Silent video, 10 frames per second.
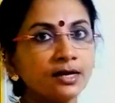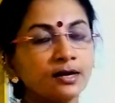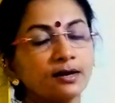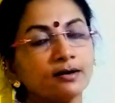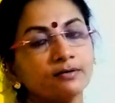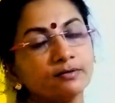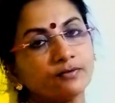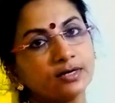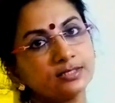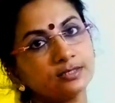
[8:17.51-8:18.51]
And
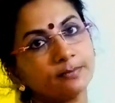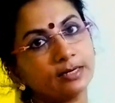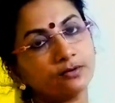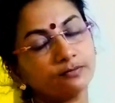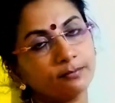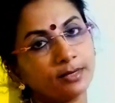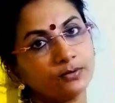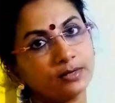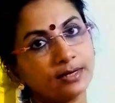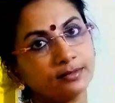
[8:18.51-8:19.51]
what is the meaning of the Manu in
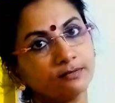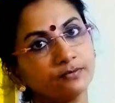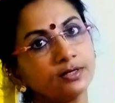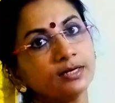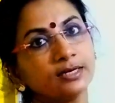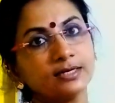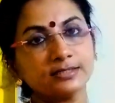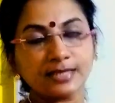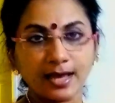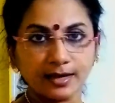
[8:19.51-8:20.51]
Latin word? It is
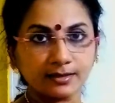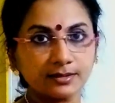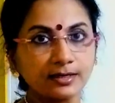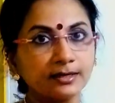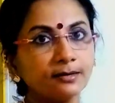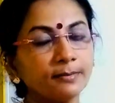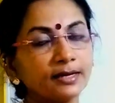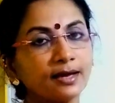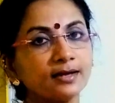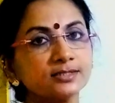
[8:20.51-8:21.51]
hand. Written by
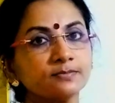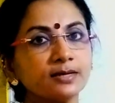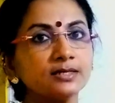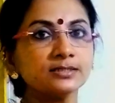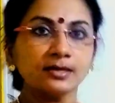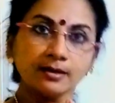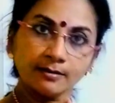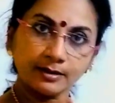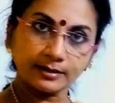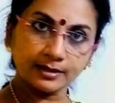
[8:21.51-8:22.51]
hands means
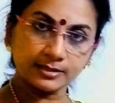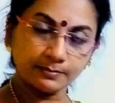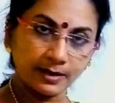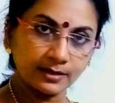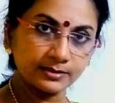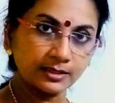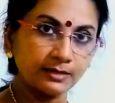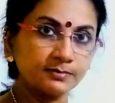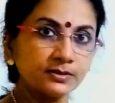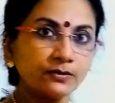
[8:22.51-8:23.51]
that is
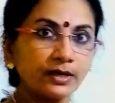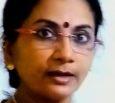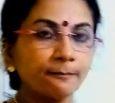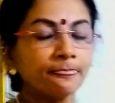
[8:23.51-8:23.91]
manuscripts. Okay.